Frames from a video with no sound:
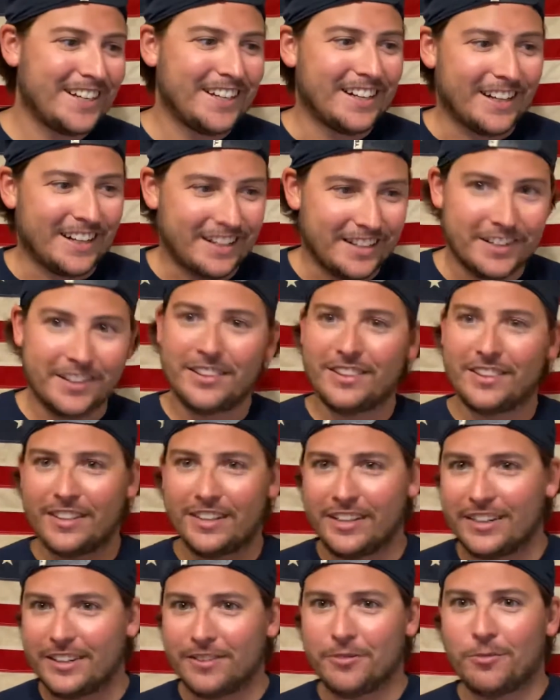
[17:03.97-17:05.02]
And then
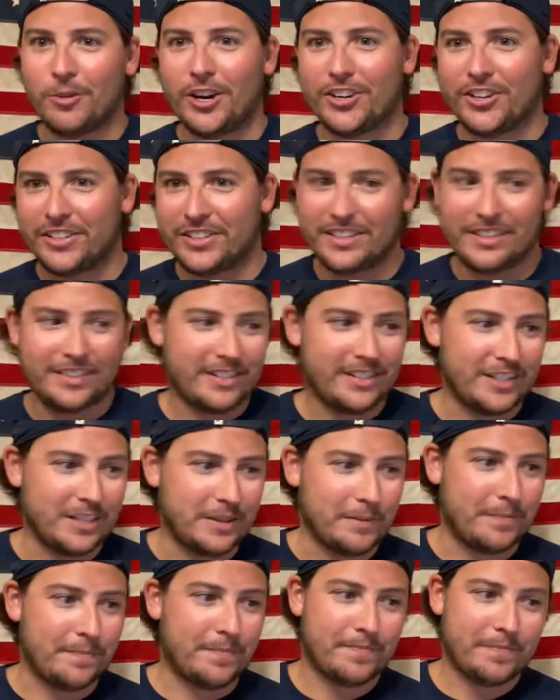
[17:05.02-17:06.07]
the Washington
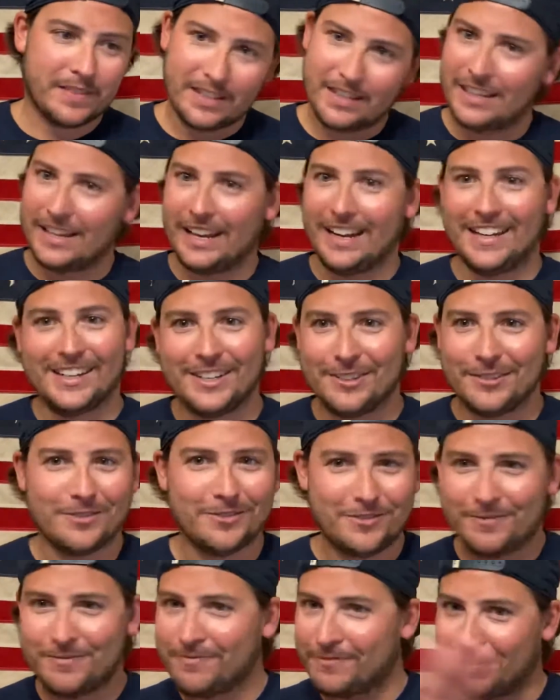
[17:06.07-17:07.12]
team, yeah,
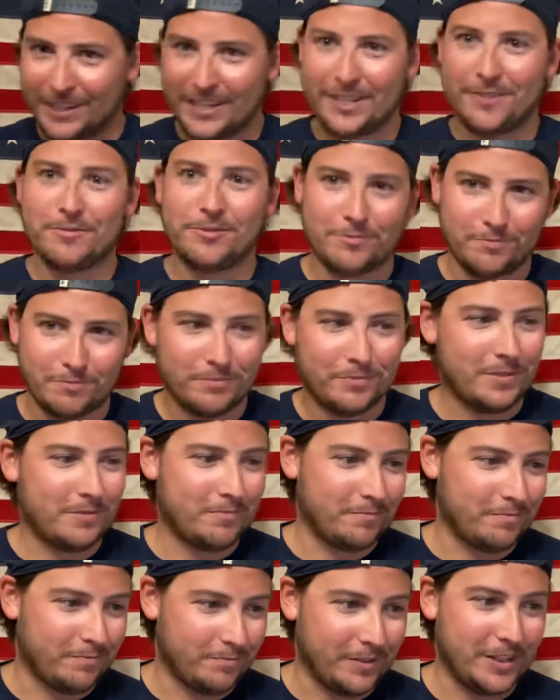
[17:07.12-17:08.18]
again, we'll
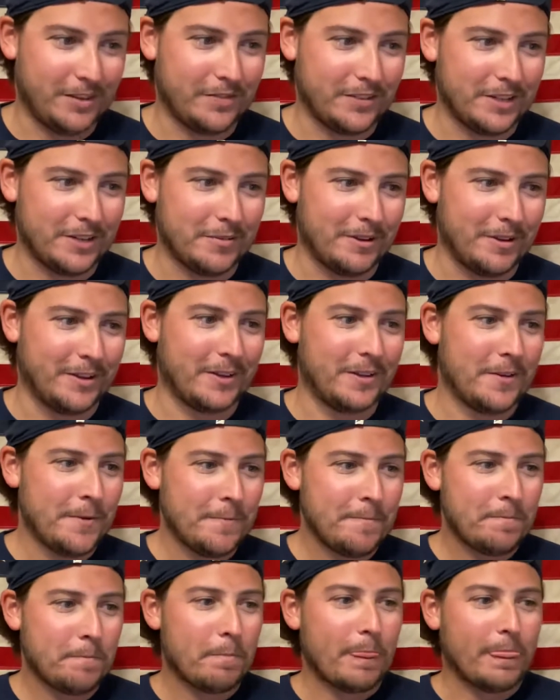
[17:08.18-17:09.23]
leave them.
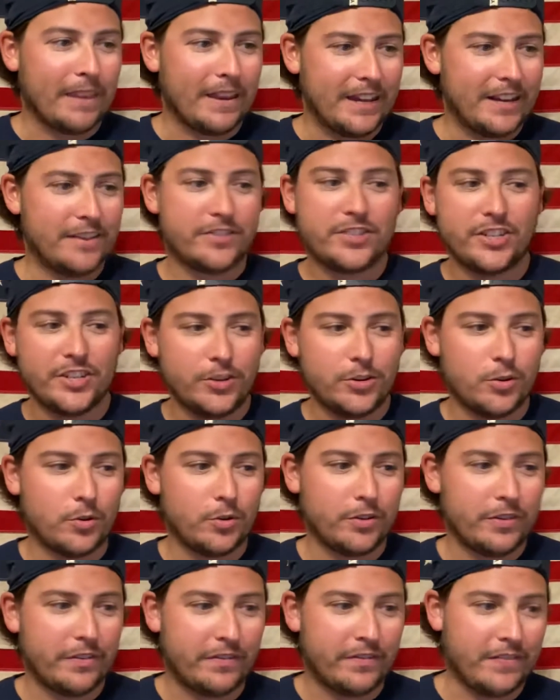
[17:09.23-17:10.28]
NFC North,
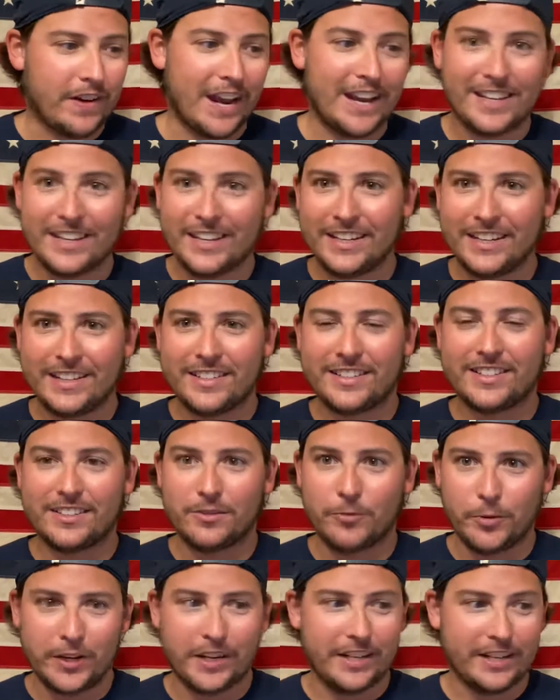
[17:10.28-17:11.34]
Vikings
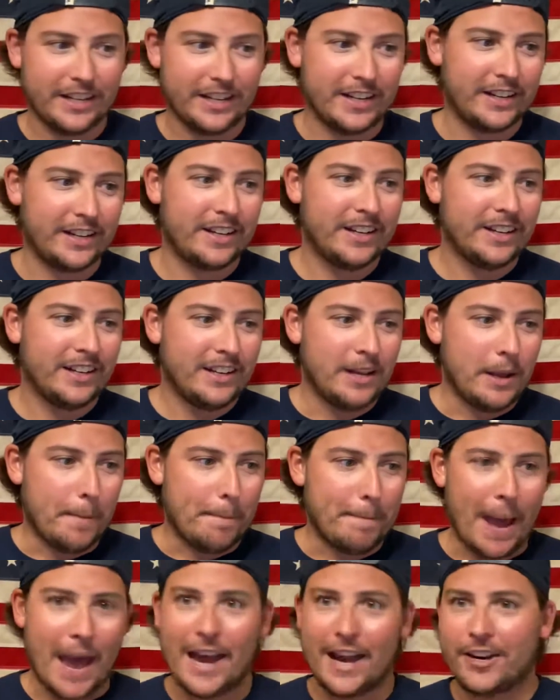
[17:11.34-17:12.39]
winning it.
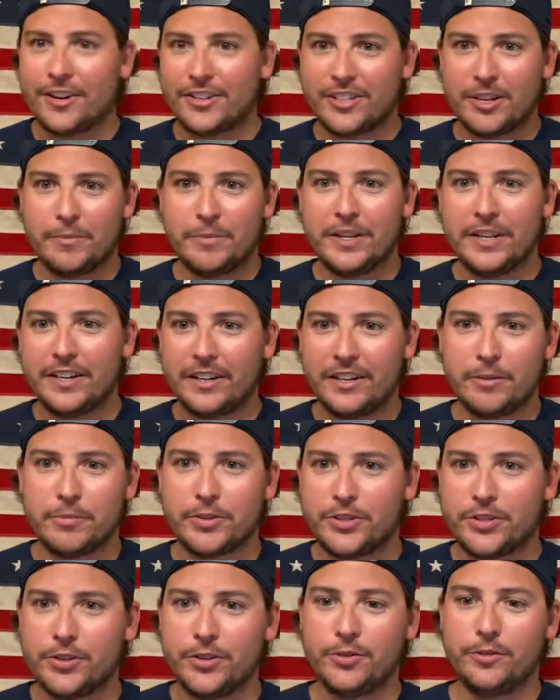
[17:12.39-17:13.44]
Packers coming in at number
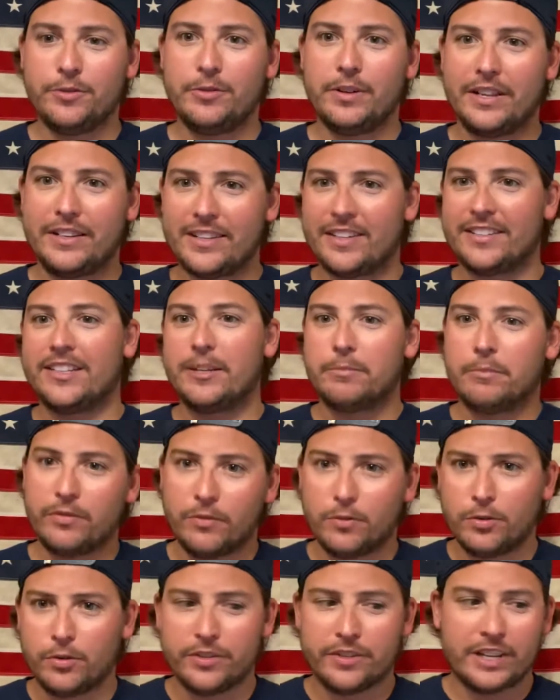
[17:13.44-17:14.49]
2. As I said
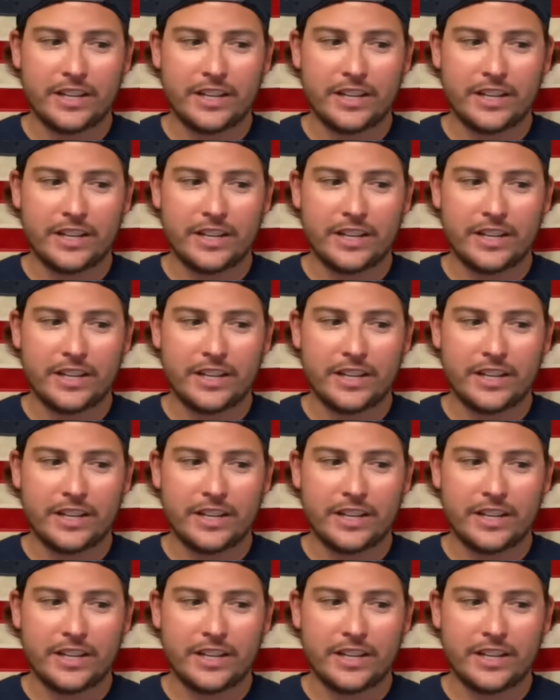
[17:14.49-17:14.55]
before,